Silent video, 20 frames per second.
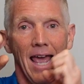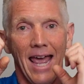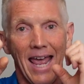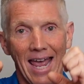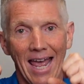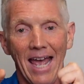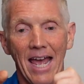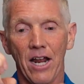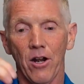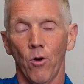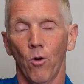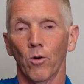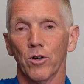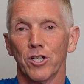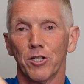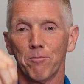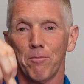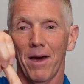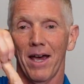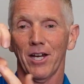ed or
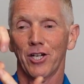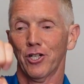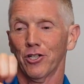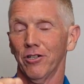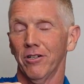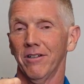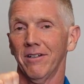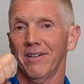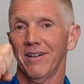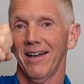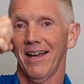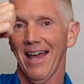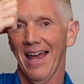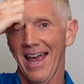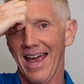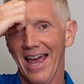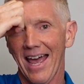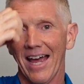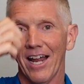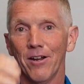special
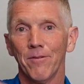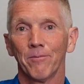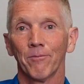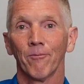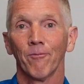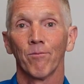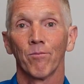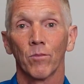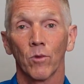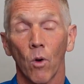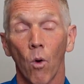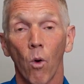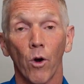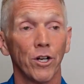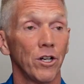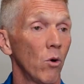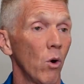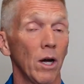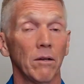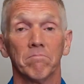ed. Or
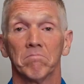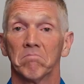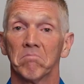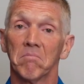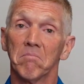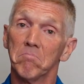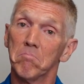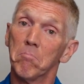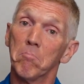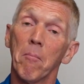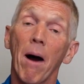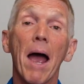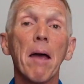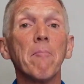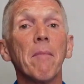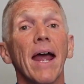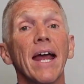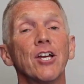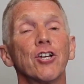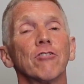you know what? My
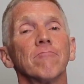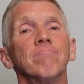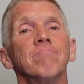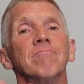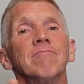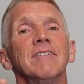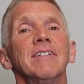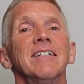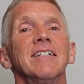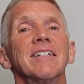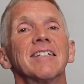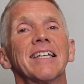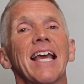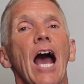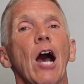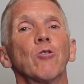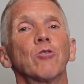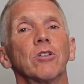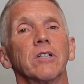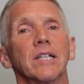major is
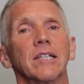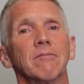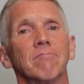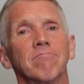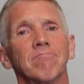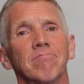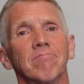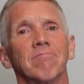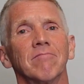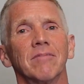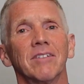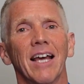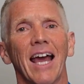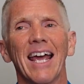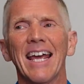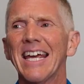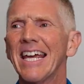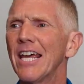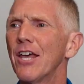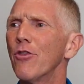counseling.
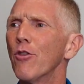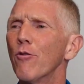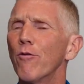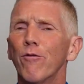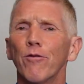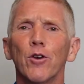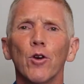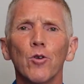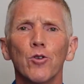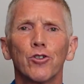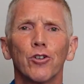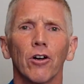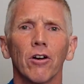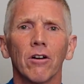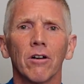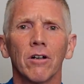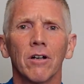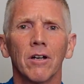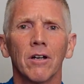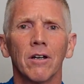Okay, in the
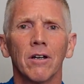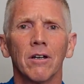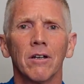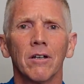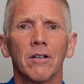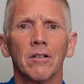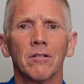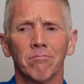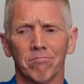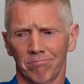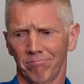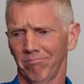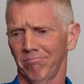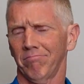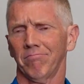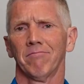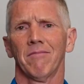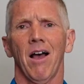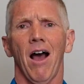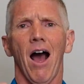future,
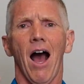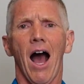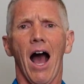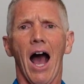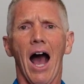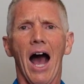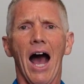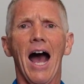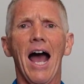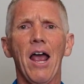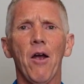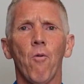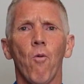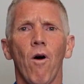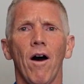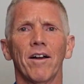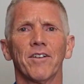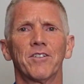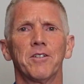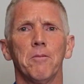I
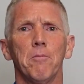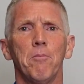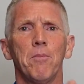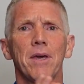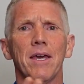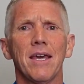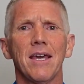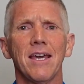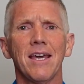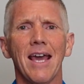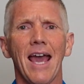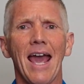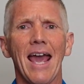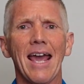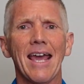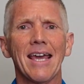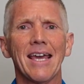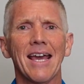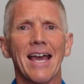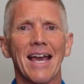want to be
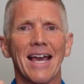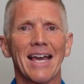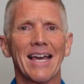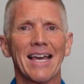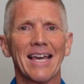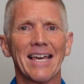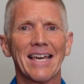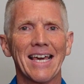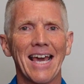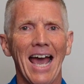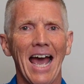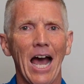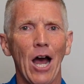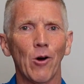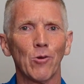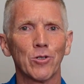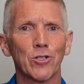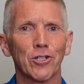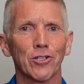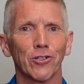a
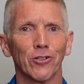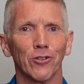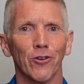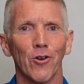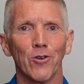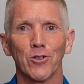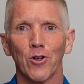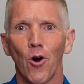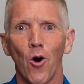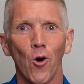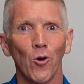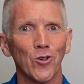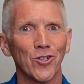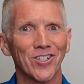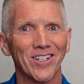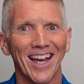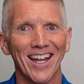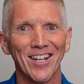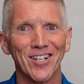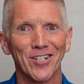counselor. There's a whole
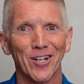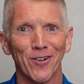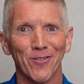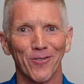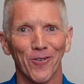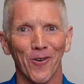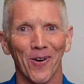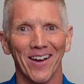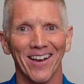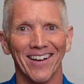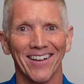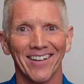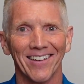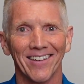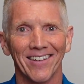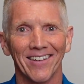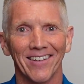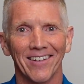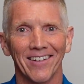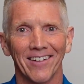sentence there for you.
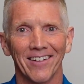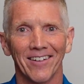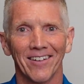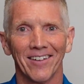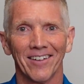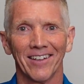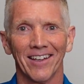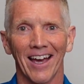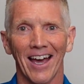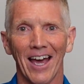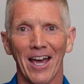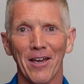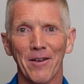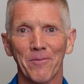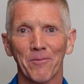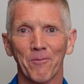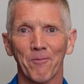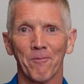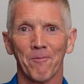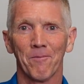Okay,